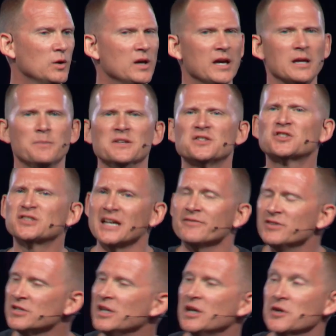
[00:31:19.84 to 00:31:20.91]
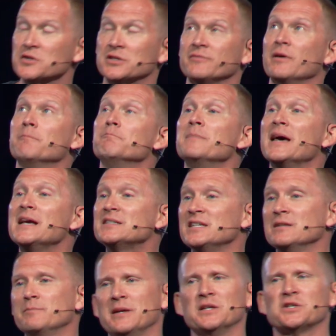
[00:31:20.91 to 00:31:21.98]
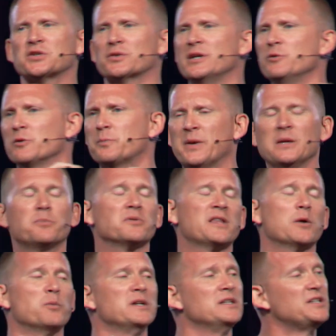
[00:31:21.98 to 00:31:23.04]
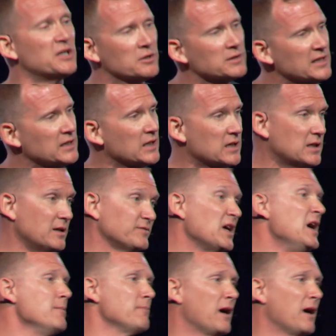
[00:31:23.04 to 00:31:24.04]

It had been seven years of amazing ministry with people that we dearly loved.